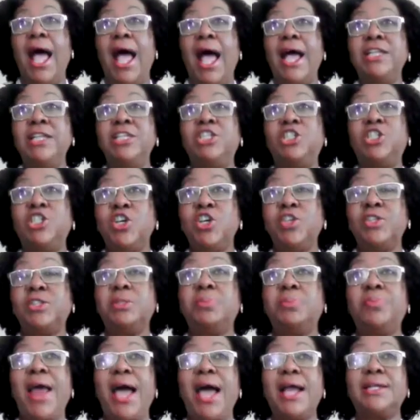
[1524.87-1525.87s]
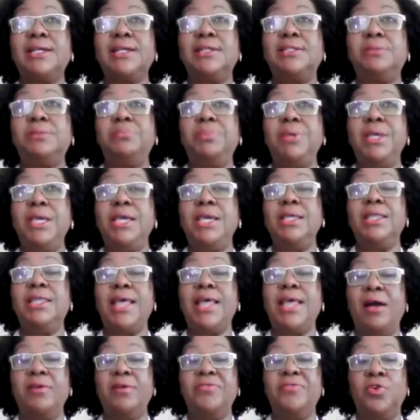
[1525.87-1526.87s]
And just practice being
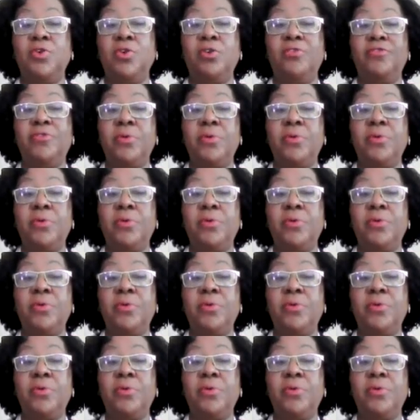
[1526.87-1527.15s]
thankful